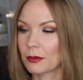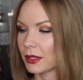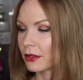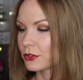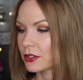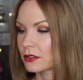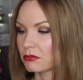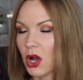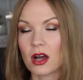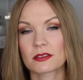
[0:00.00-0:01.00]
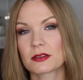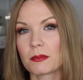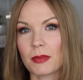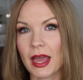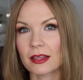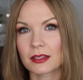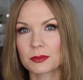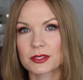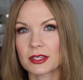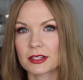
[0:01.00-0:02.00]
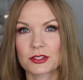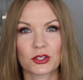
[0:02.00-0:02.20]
I mean, they're just awesome matte lipsticks.